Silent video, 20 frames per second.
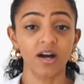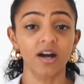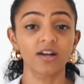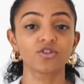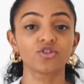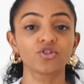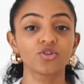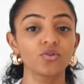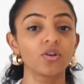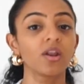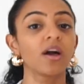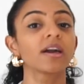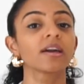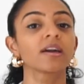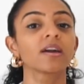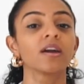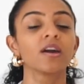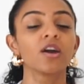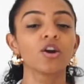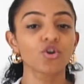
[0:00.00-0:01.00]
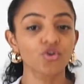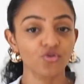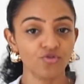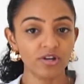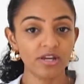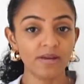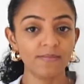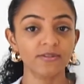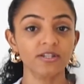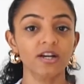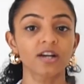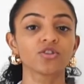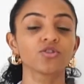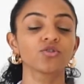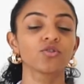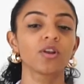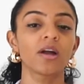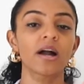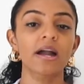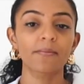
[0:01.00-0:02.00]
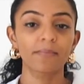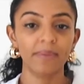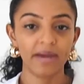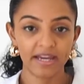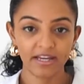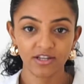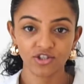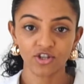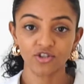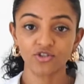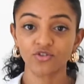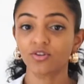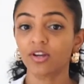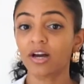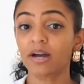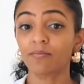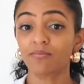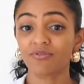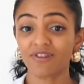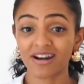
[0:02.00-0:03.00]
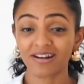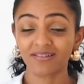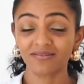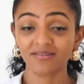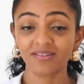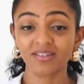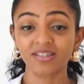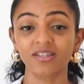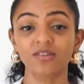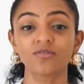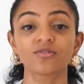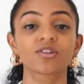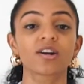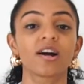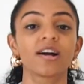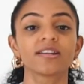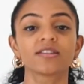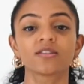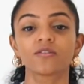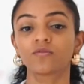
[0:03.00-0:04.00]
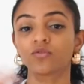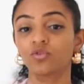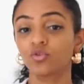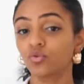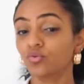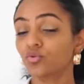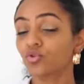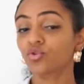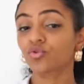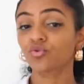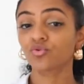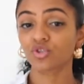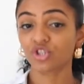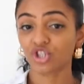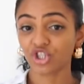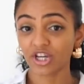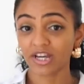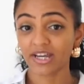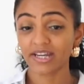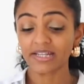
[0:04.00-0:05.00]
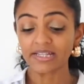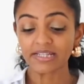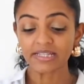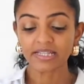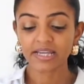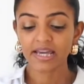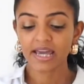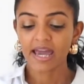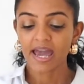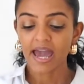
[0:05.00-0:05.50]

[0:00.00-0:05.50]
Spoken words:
I do like creams, I do like beige, I do like browns, those kinds of neutral shades.